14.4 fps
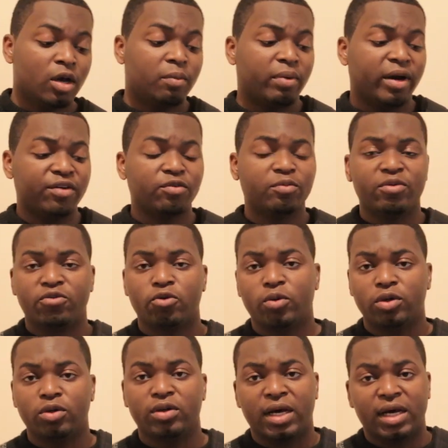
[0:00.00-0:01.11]
But even before we
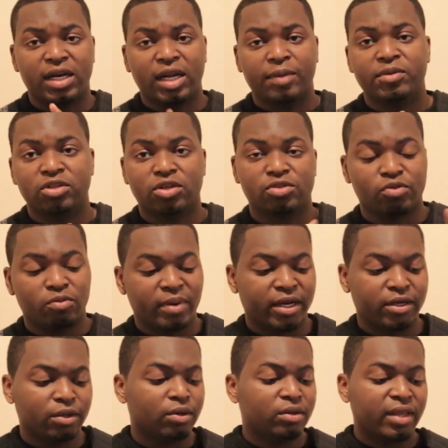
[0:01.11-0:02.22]
do that, let me just remind you